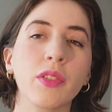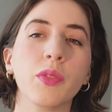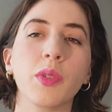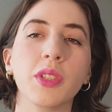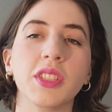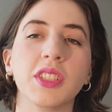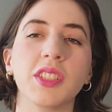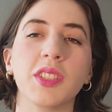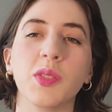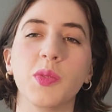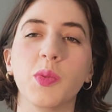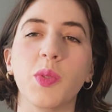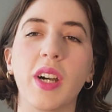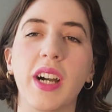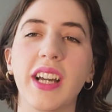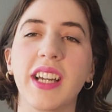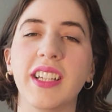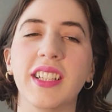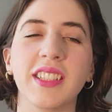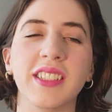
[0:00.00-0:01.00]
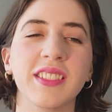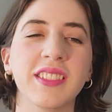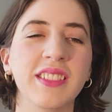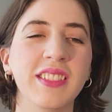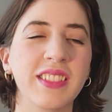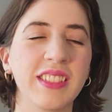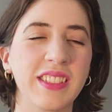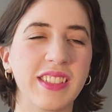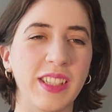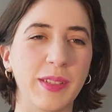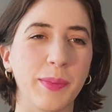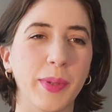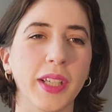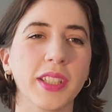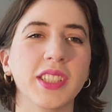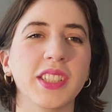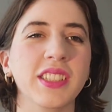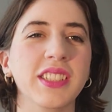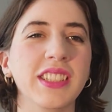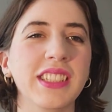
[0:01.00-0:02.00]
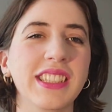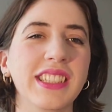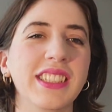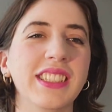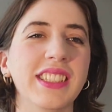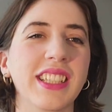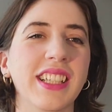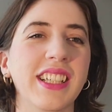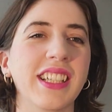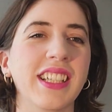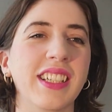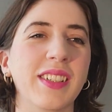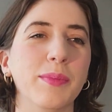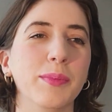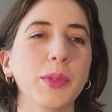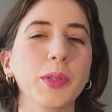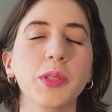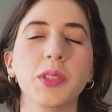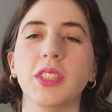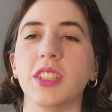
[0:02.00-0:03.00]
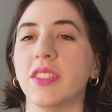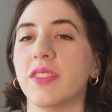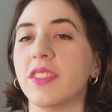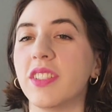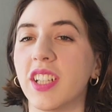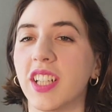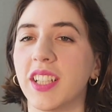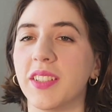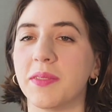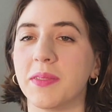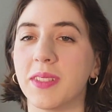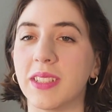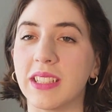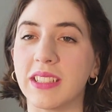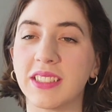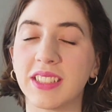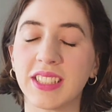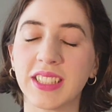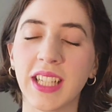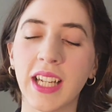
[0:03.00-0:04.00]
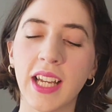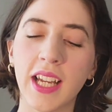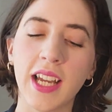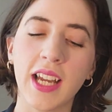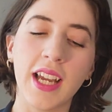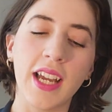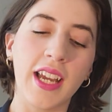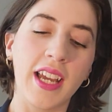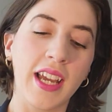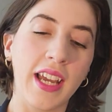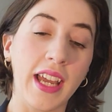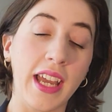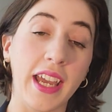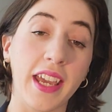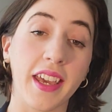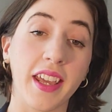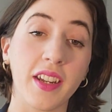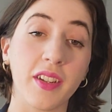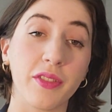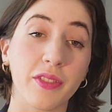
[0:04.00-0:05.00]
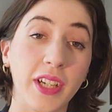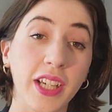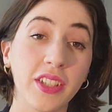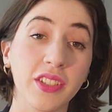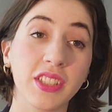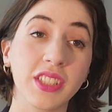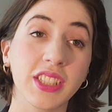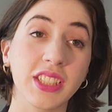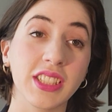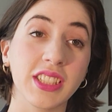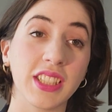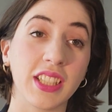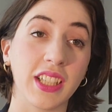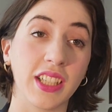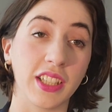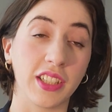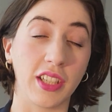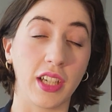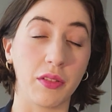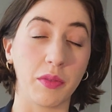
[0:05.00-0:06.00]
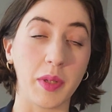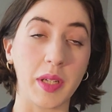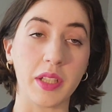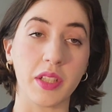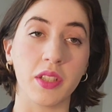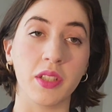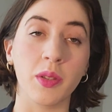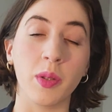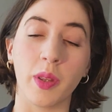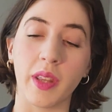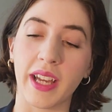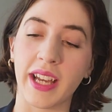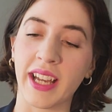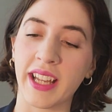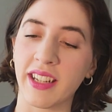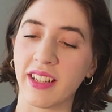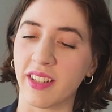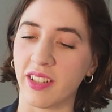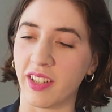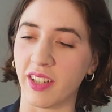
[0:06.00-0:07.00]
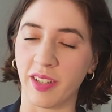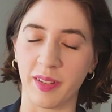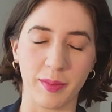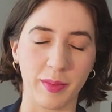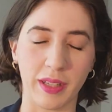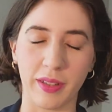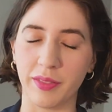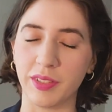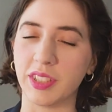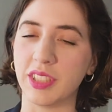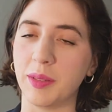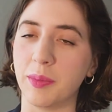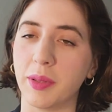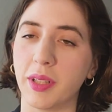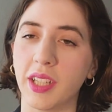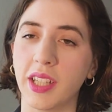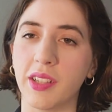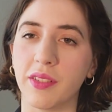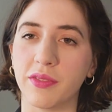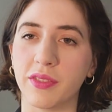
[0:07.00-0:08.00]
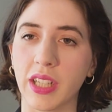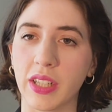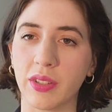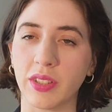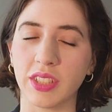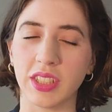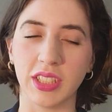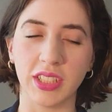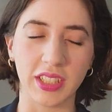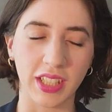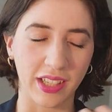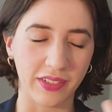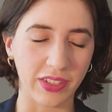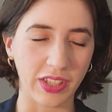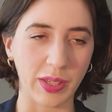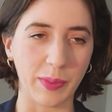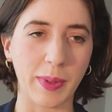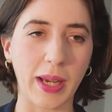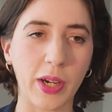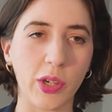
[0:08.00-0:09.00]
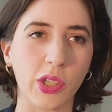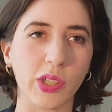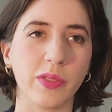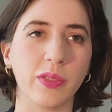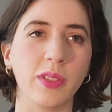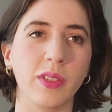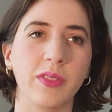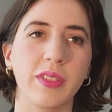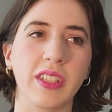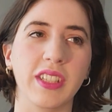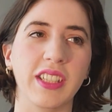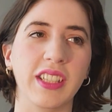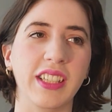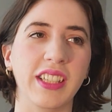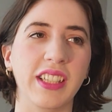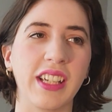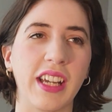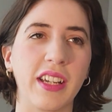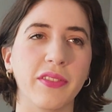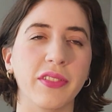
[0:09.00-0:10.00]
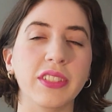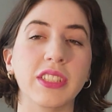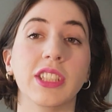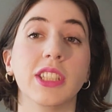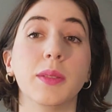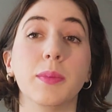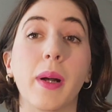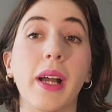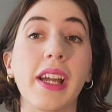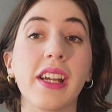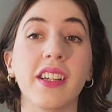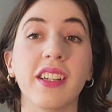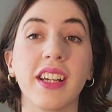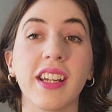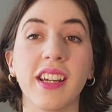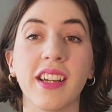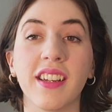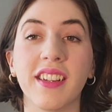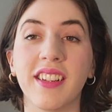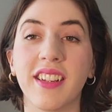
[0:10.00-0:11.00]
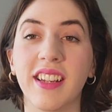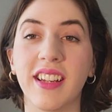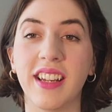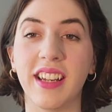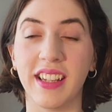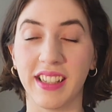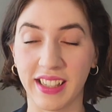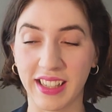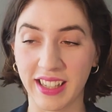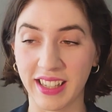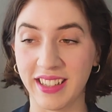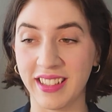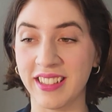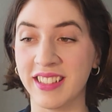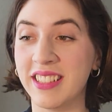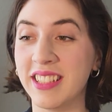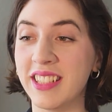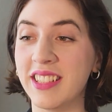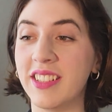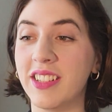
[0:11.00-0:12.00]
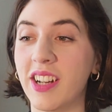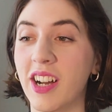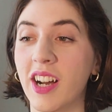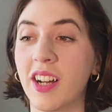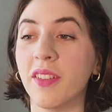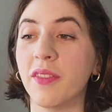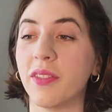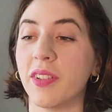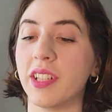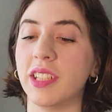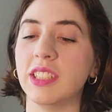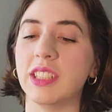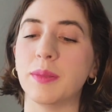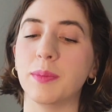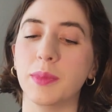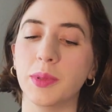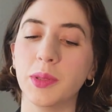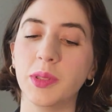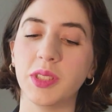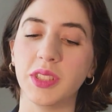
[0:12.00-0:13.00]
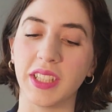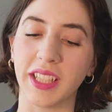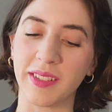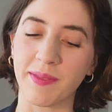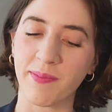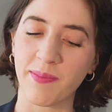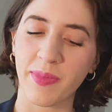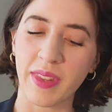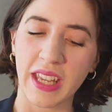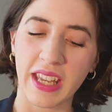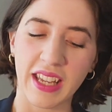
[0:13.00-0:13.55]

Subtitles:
every once in a while, a person needs a boost of confidence. And fragrances are a great way to do that. There are obviously plenty of fragrances that are very powerful, very kind of inspiring, and indeed confidence boosting.